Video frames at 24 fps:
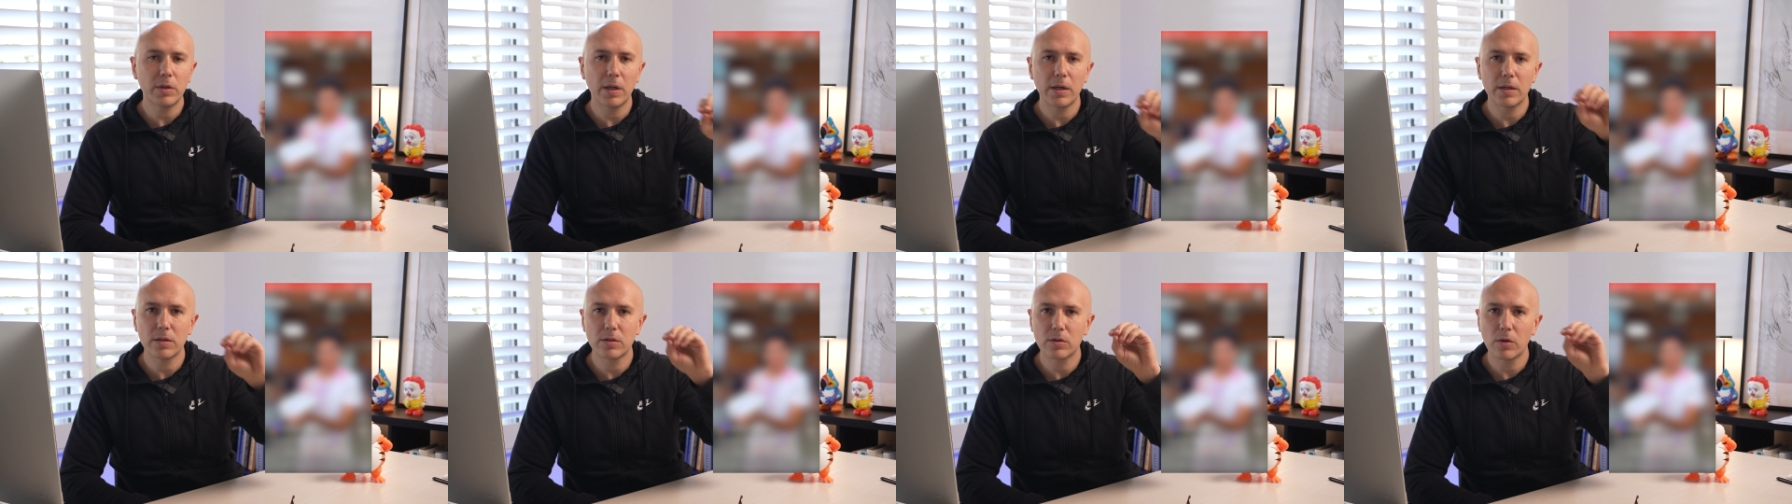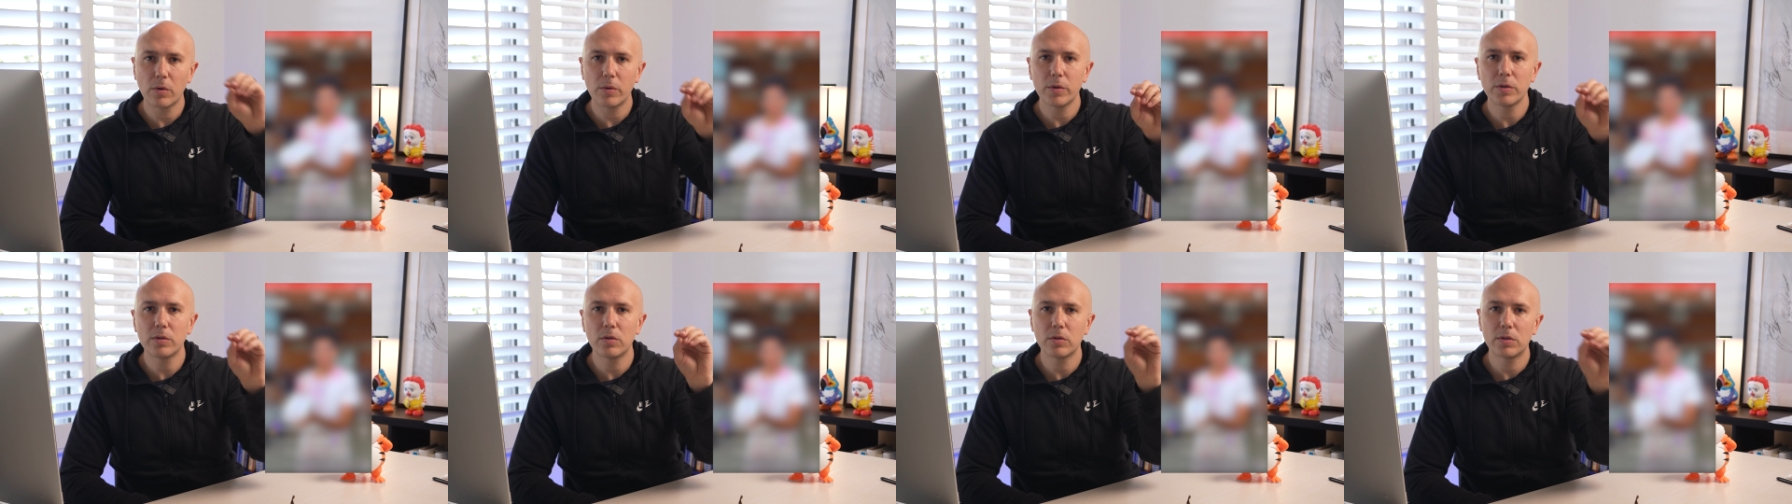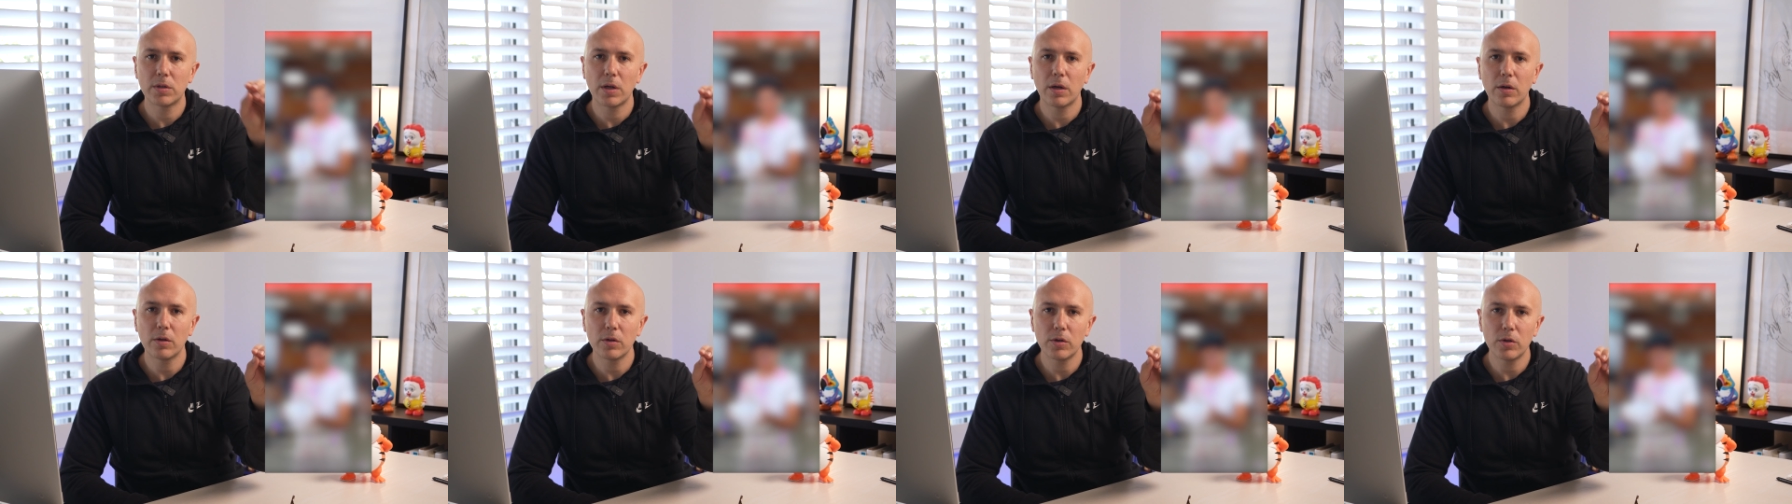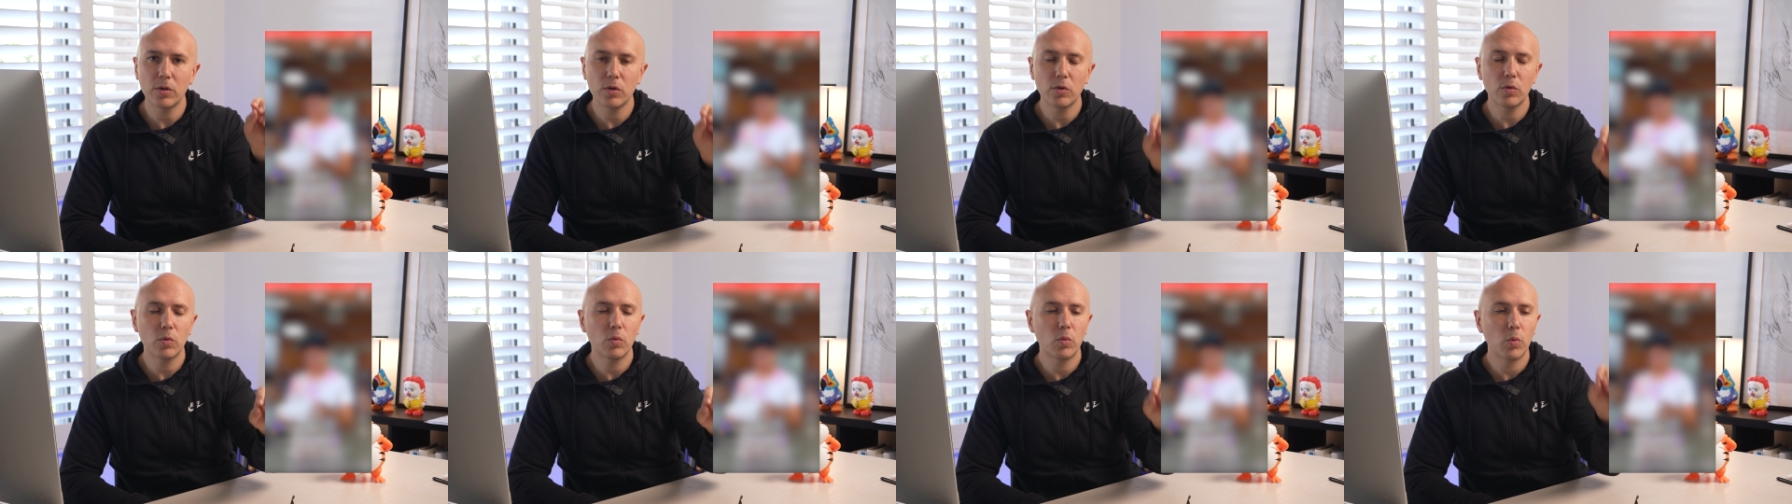that is going to tell
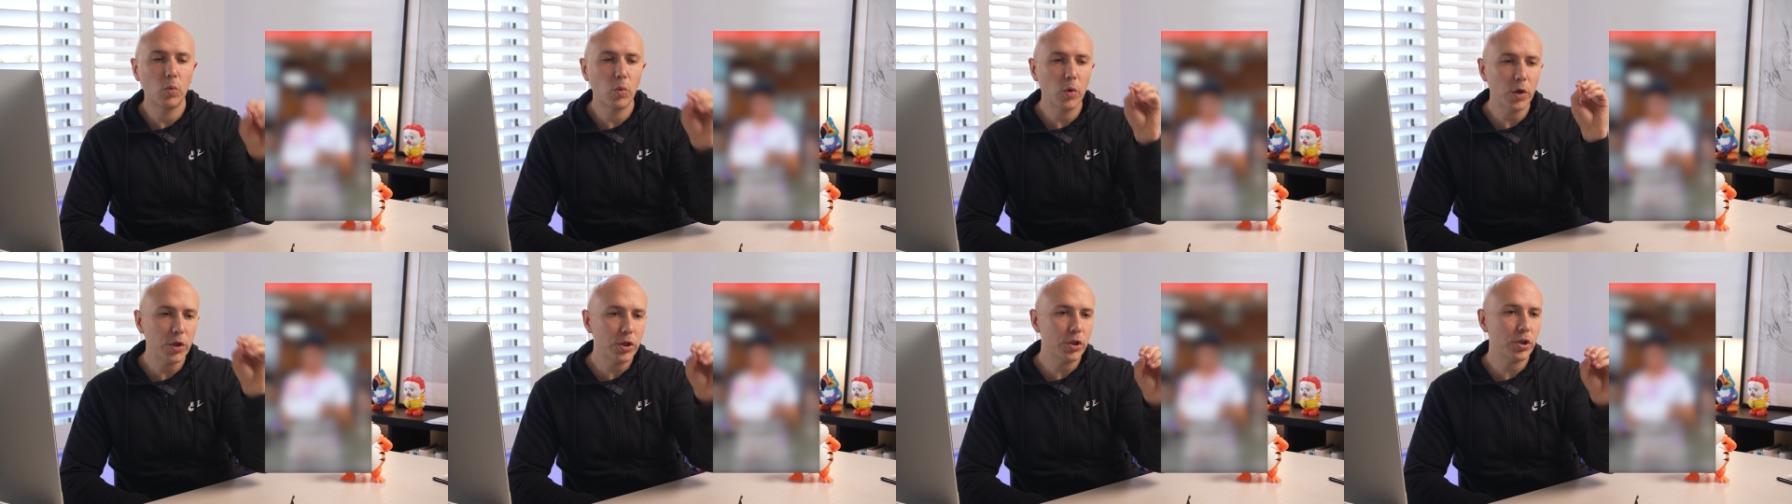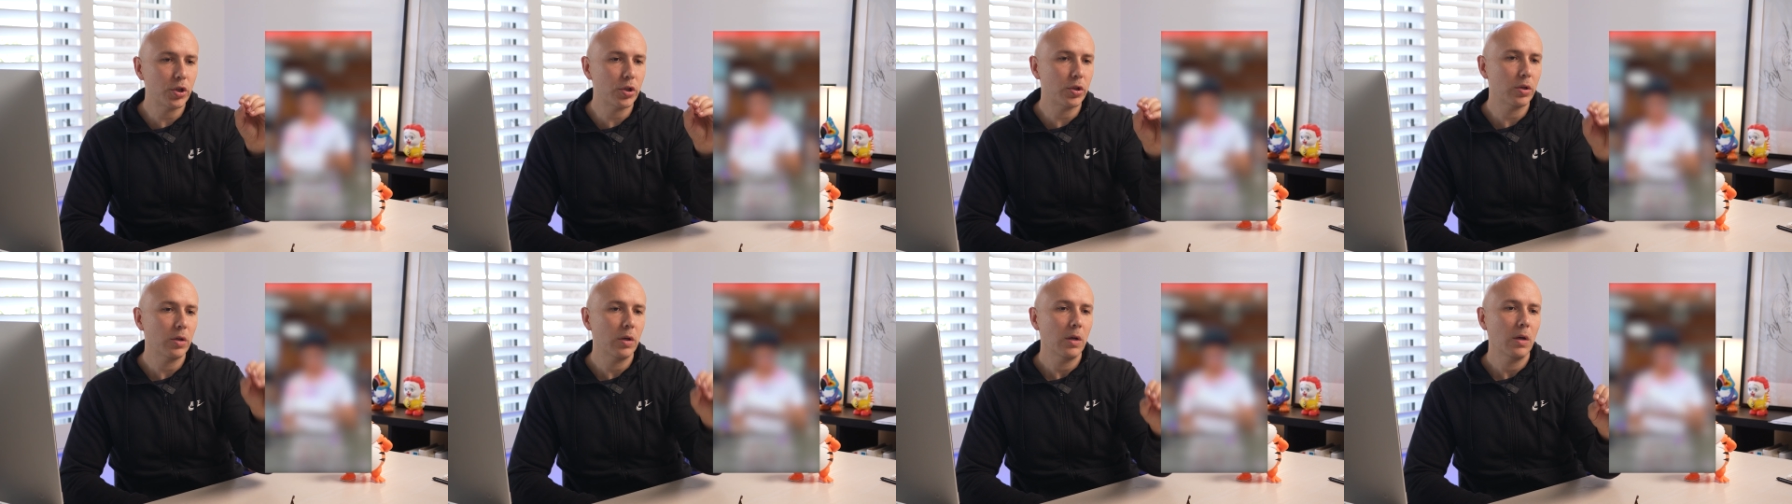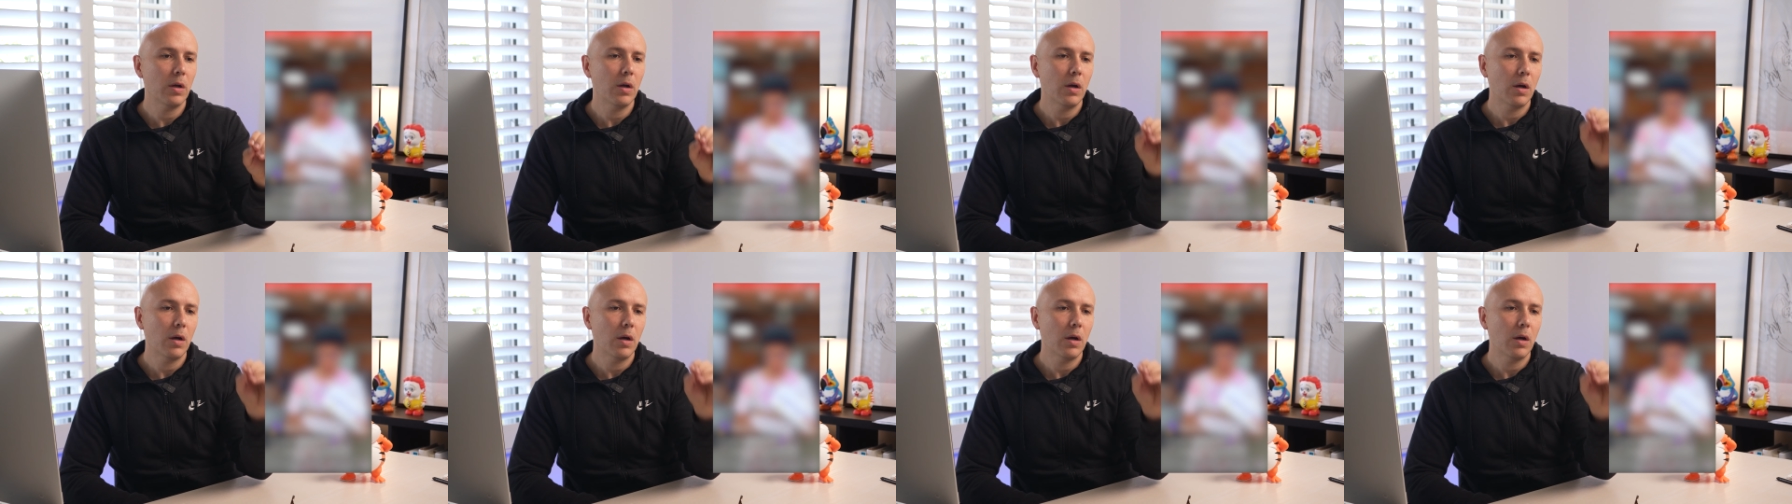you which